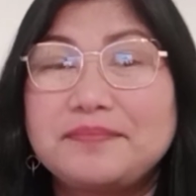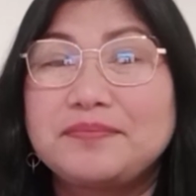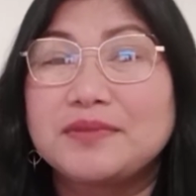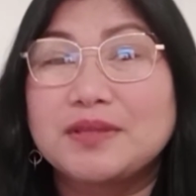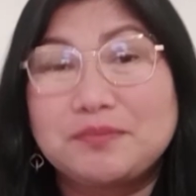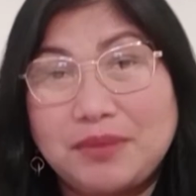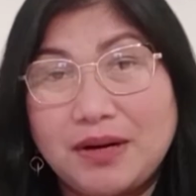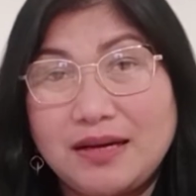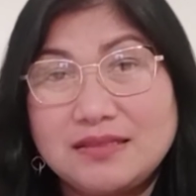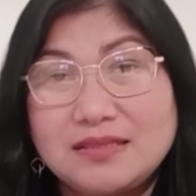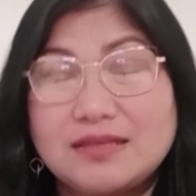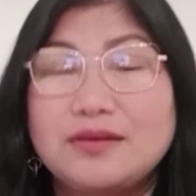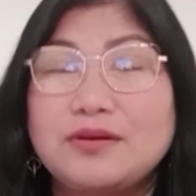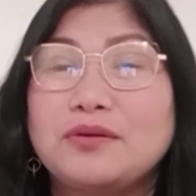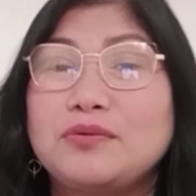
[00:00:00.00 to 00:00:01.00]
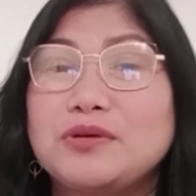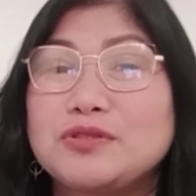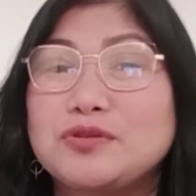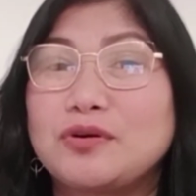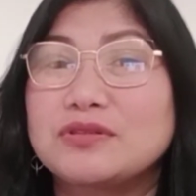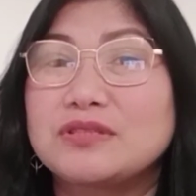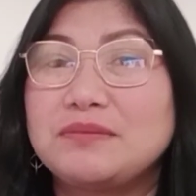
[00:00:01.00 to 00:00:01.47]
But we
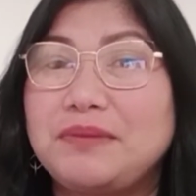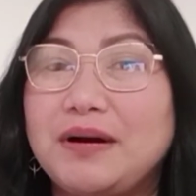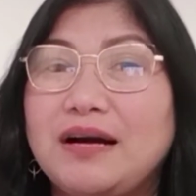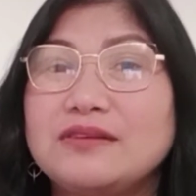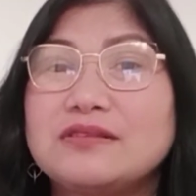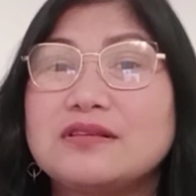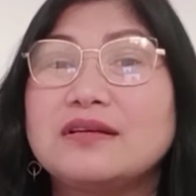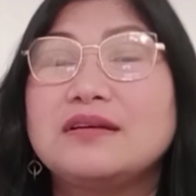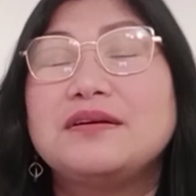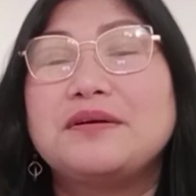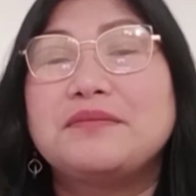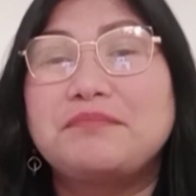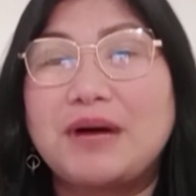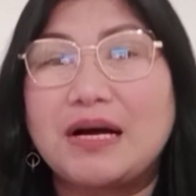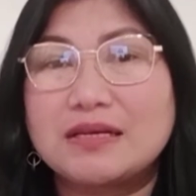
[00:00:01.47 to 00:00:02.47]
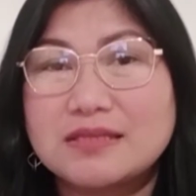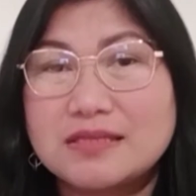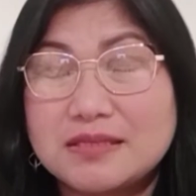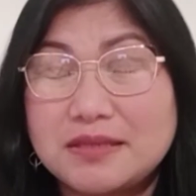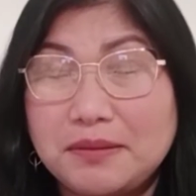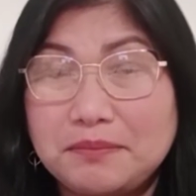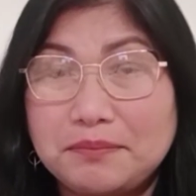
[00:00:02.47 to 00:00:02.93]
talked about past
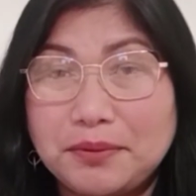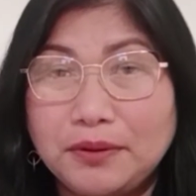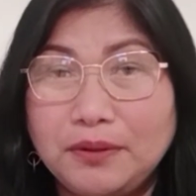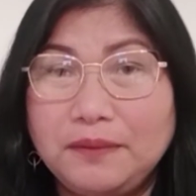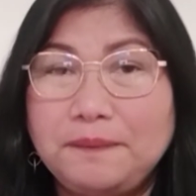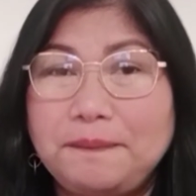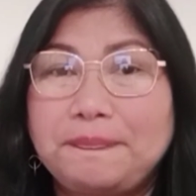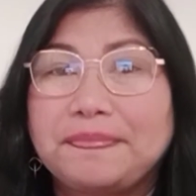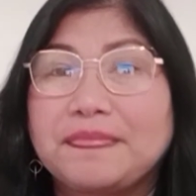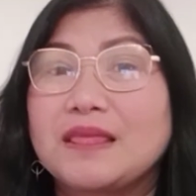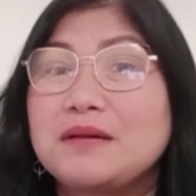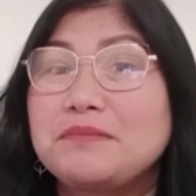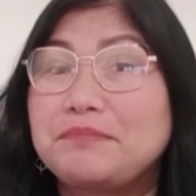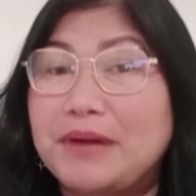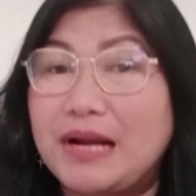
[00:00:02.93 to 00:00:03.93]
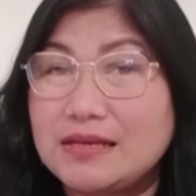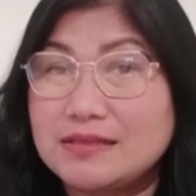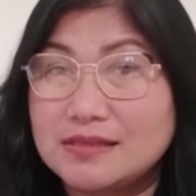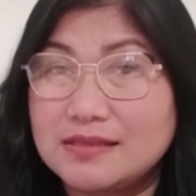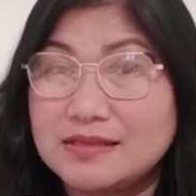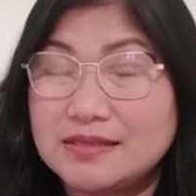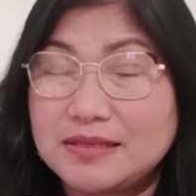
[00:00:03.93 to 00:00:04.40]
simple,
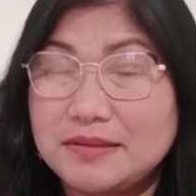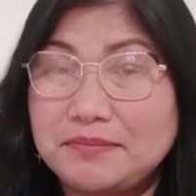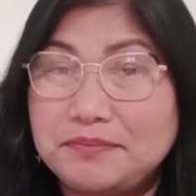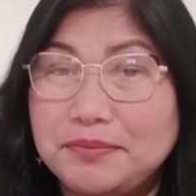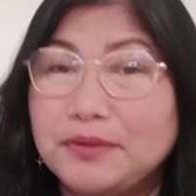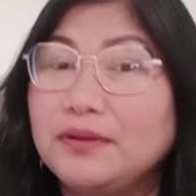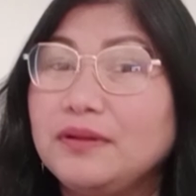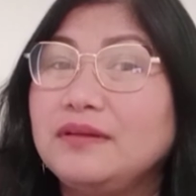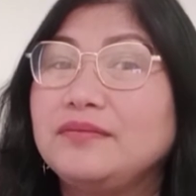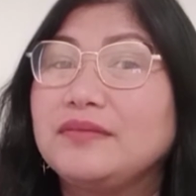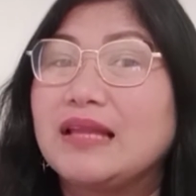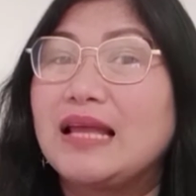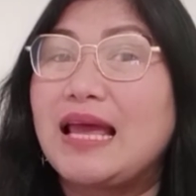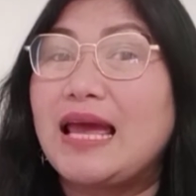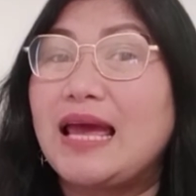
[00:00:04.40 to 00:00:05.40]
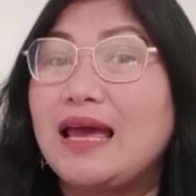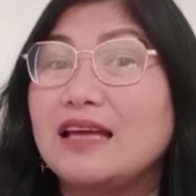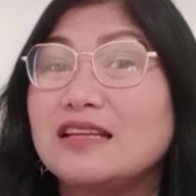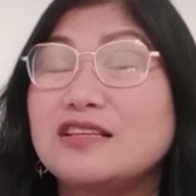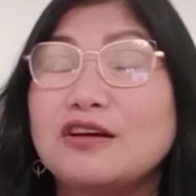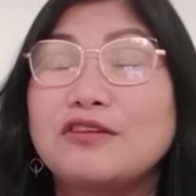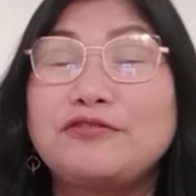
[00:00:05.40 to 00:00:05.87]
present simple, and
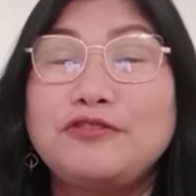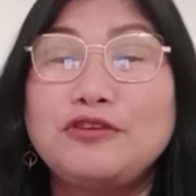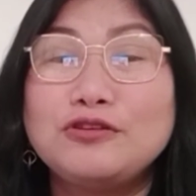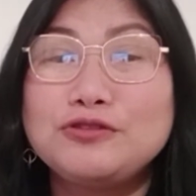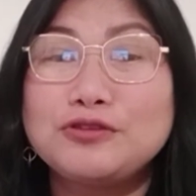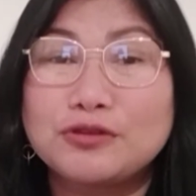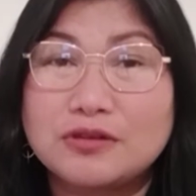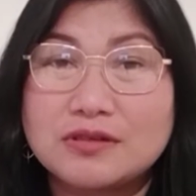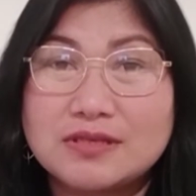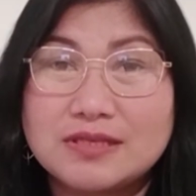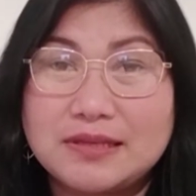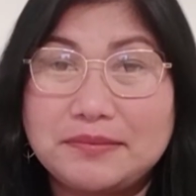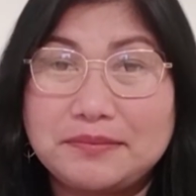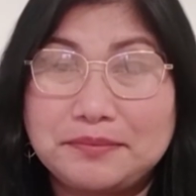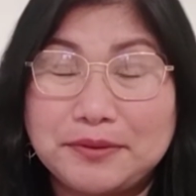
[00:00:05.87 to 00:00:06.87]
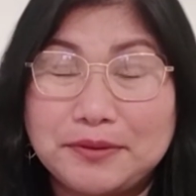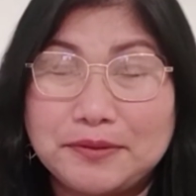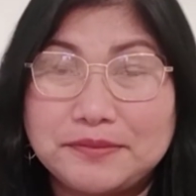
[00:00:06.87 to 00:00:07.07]
future simple.